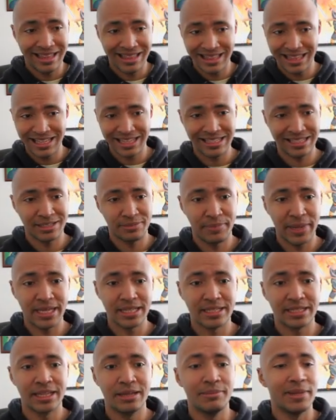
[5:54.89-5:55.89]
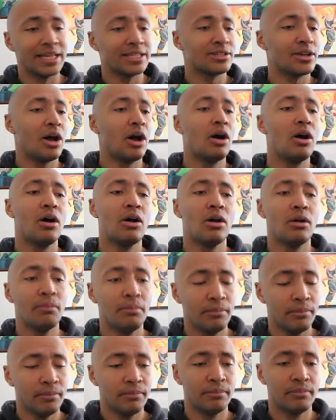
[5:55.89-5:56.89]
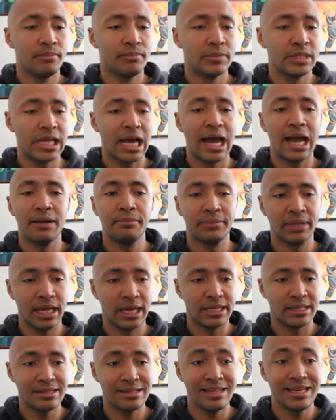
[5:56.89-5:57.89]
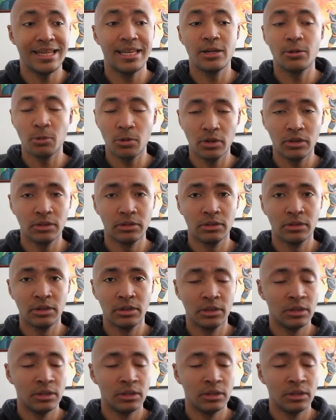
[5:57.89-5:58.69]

this basically makes all timelines equal,